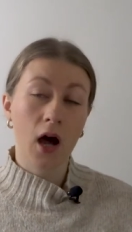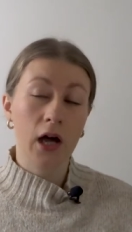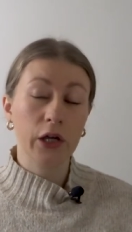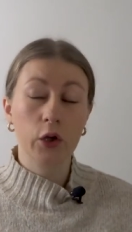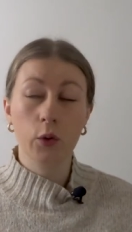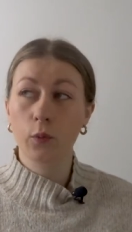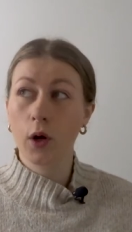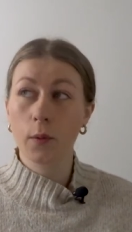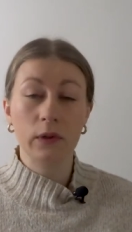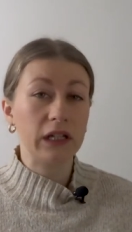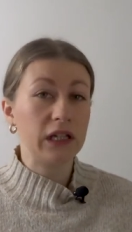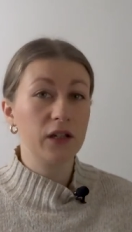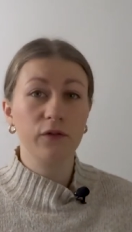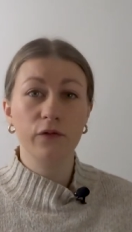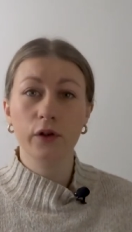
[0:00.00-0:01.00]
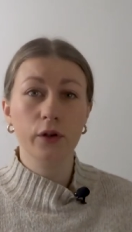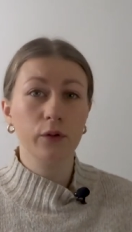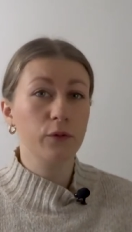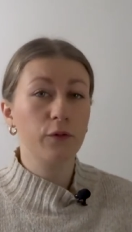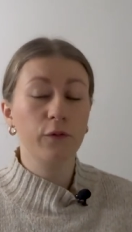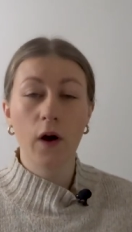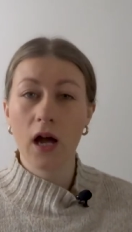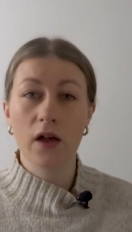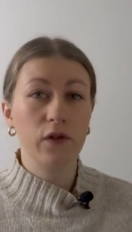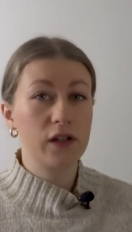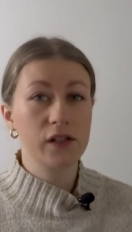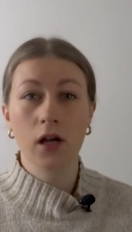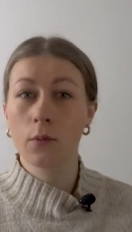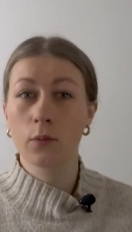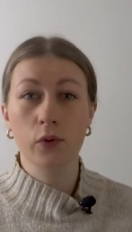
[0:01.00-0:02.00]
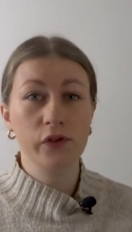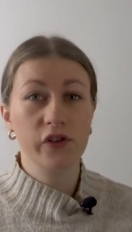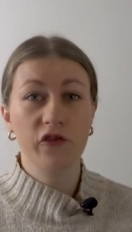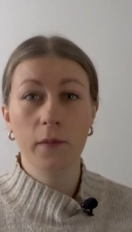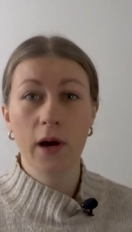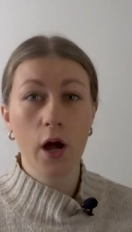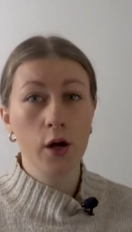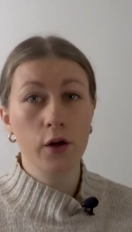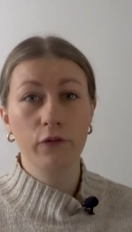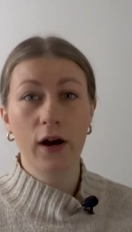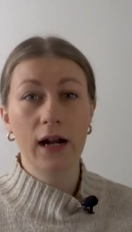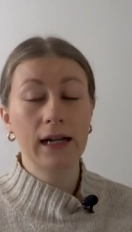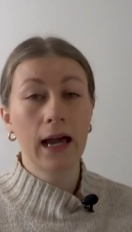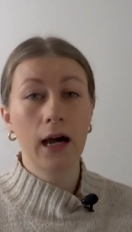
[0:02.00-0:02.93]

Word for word: I could probably give you five examples of my own right